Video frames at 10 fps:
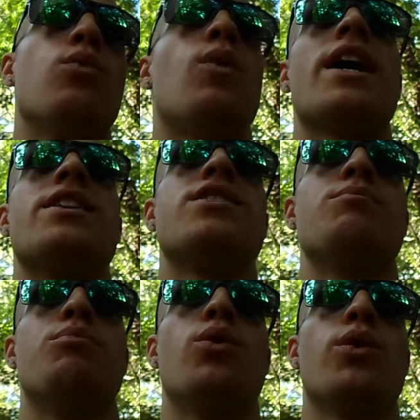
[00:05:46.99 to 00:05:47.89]
why
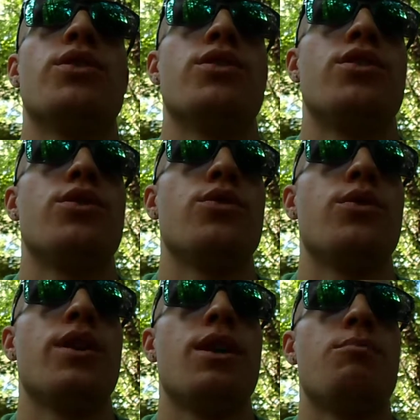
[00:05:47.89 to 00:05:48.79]
it's important
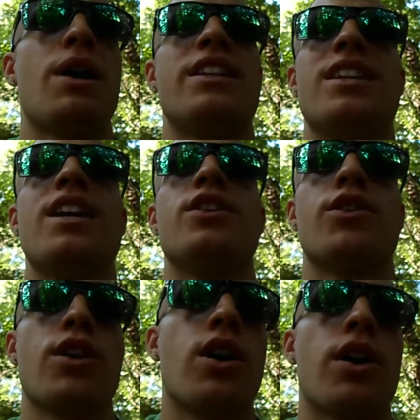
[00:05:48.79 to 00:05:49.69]
to maintain
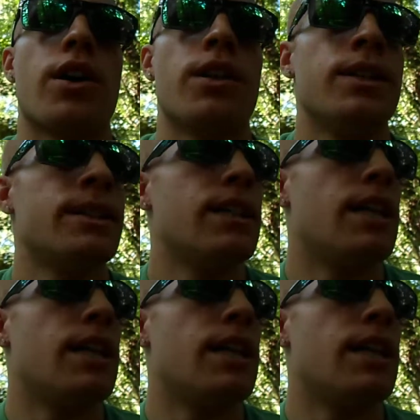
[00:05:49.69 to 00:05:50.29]
your car.